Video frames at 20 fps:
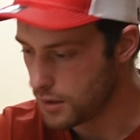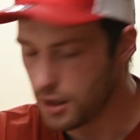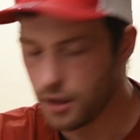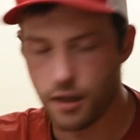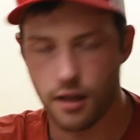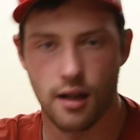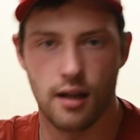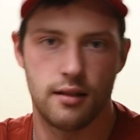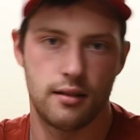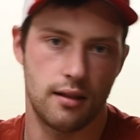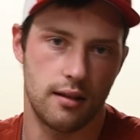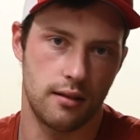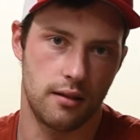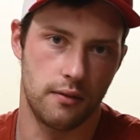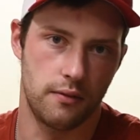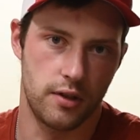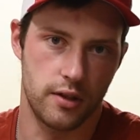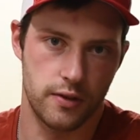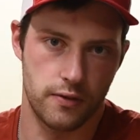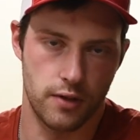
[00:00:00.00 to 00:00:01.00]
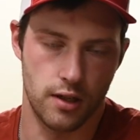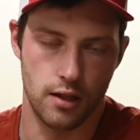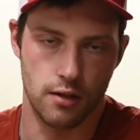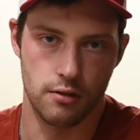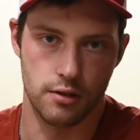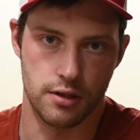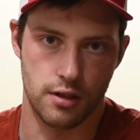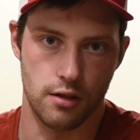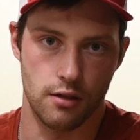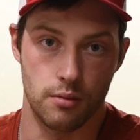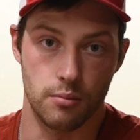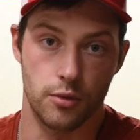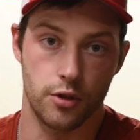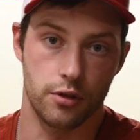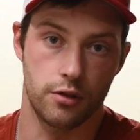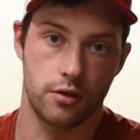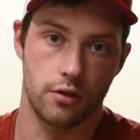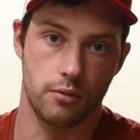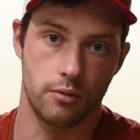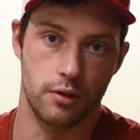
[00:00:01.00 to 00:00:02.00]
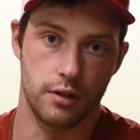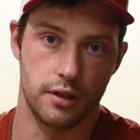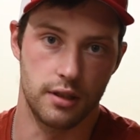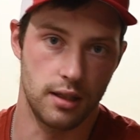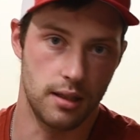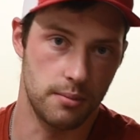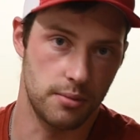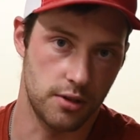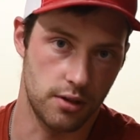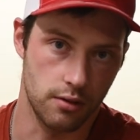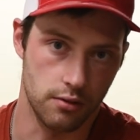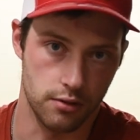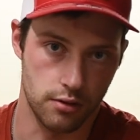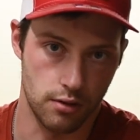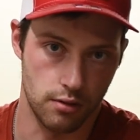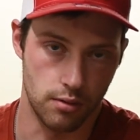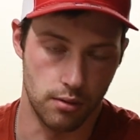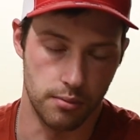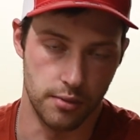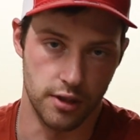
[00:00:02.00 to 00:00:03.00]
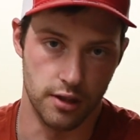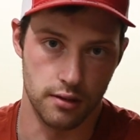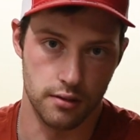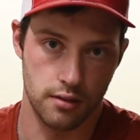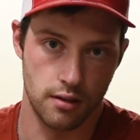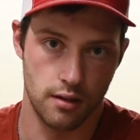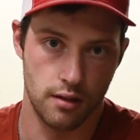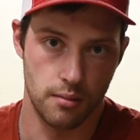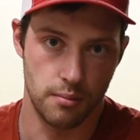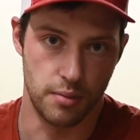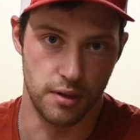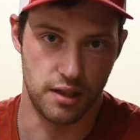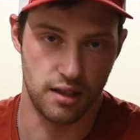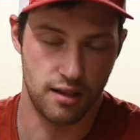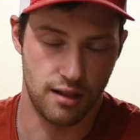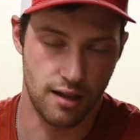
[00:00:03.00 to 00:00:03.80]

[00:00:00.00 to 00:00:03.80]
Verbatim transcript: The content of this video is geared more toward deep snow snowmobiles, but the